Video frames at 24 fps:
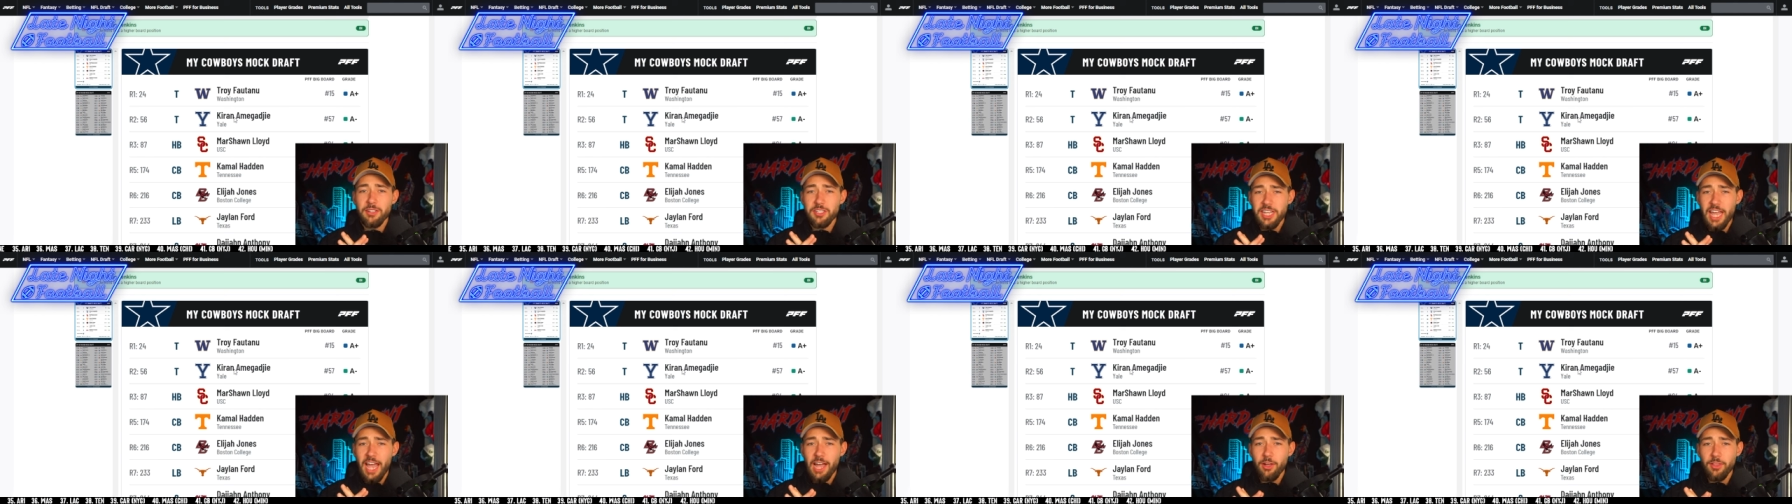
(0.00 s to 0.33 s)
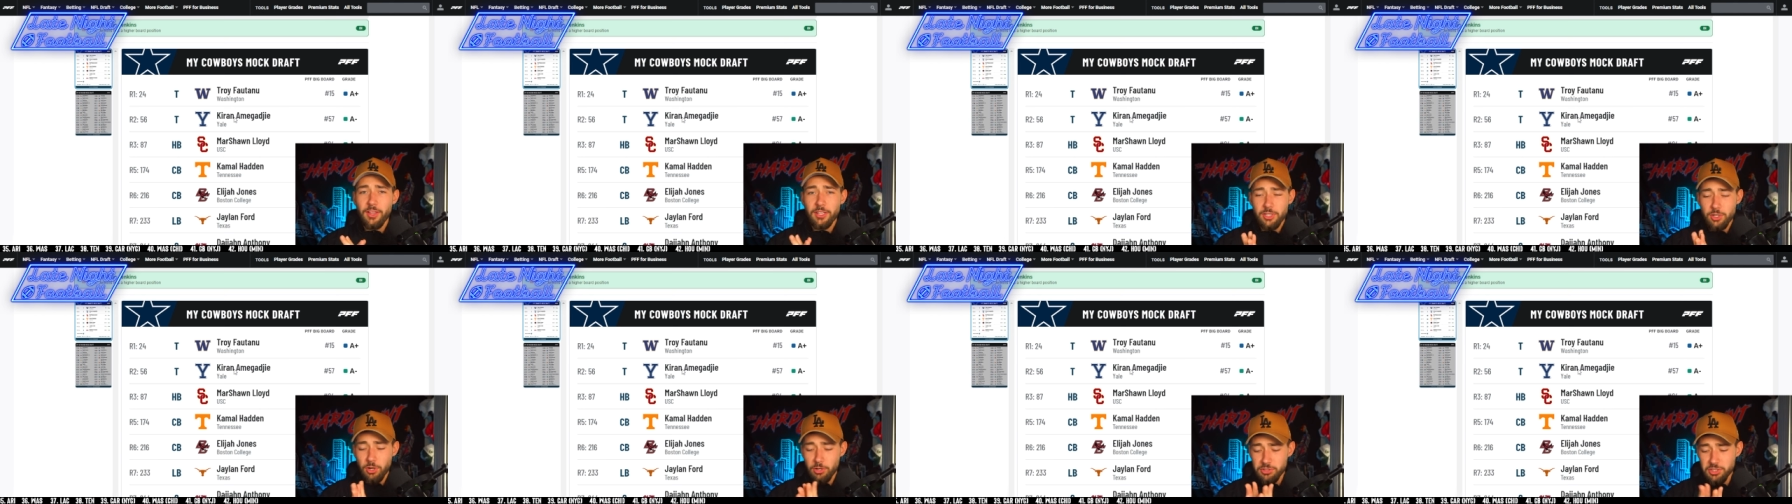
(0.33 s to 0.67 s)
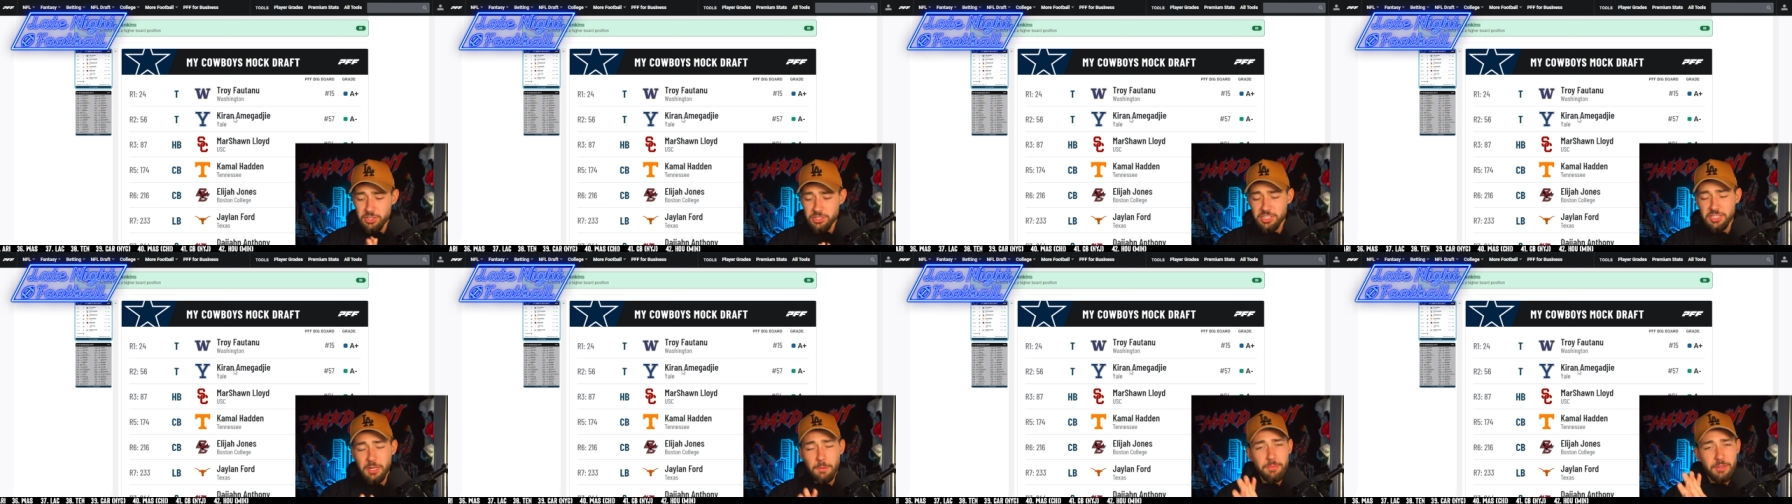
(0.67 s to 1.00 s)
tackle that turns
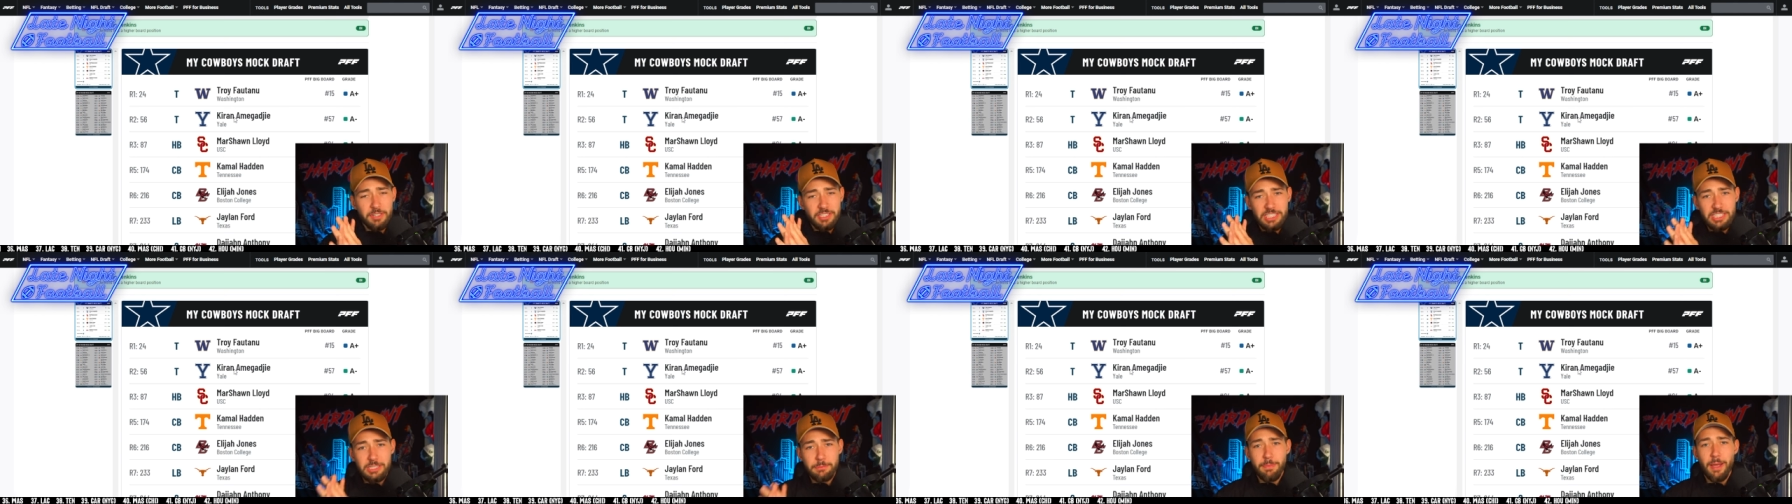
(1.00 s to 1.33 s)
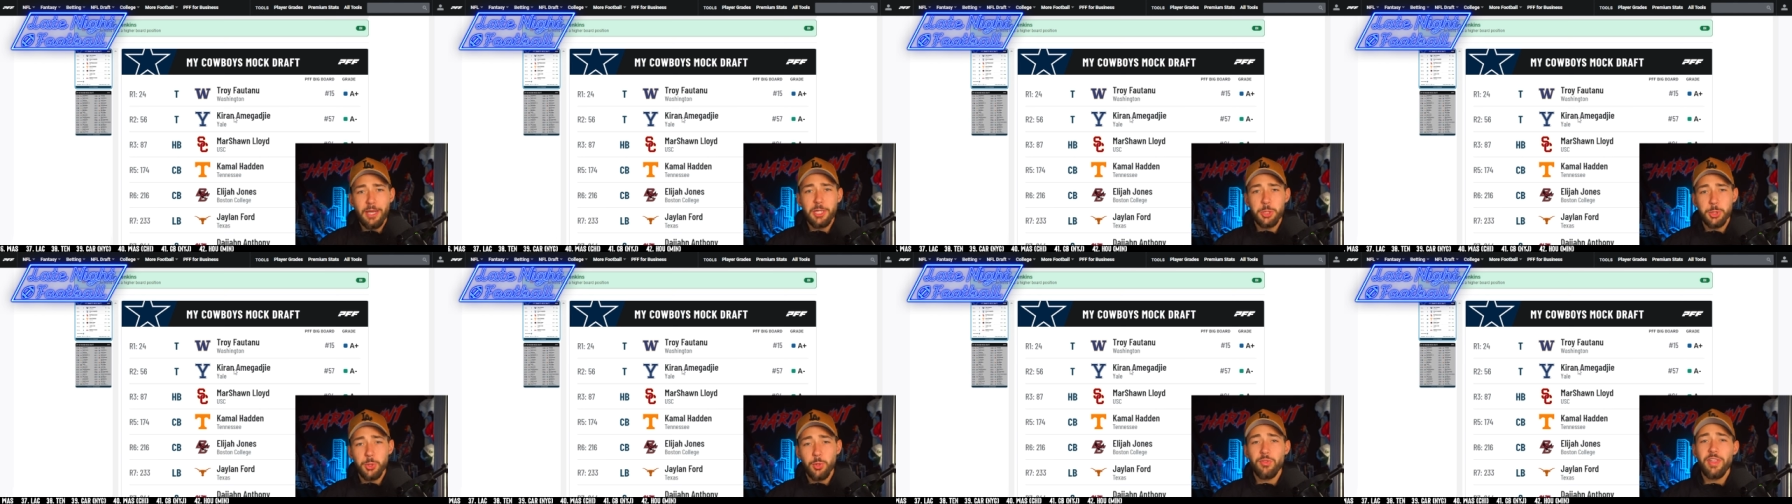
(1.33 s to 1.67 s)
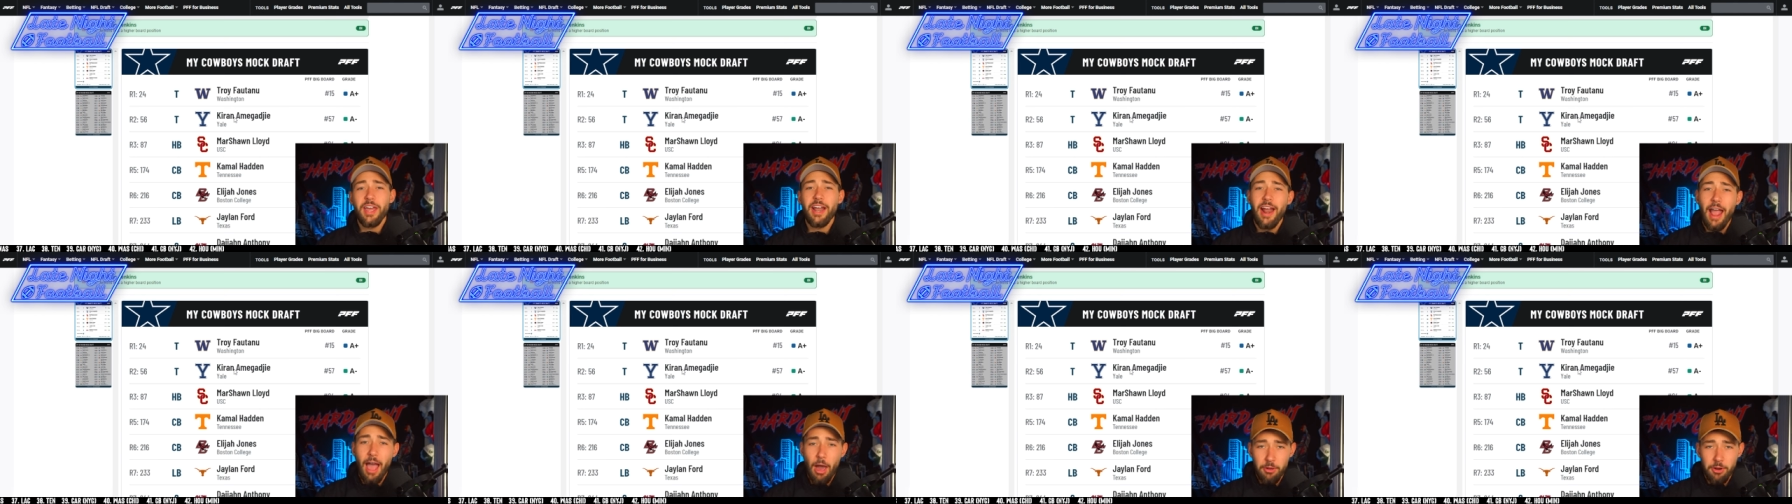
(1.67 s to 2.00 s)
into something special
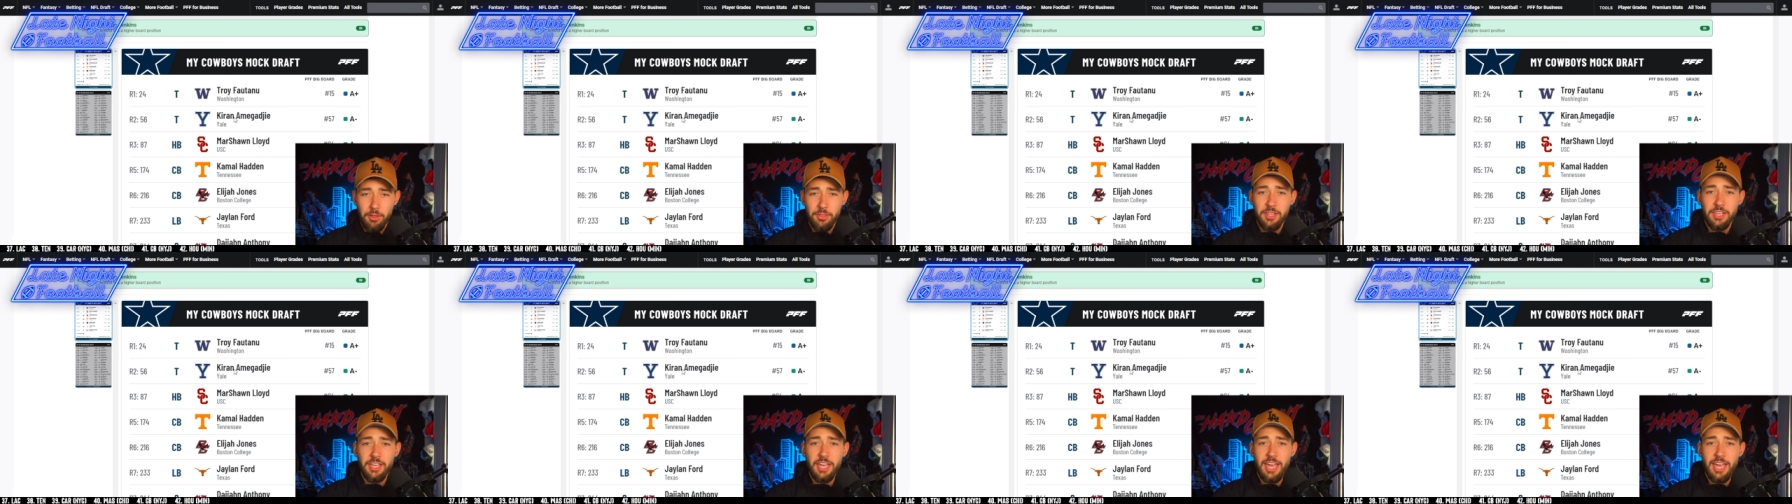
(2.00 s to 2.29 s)
there out on the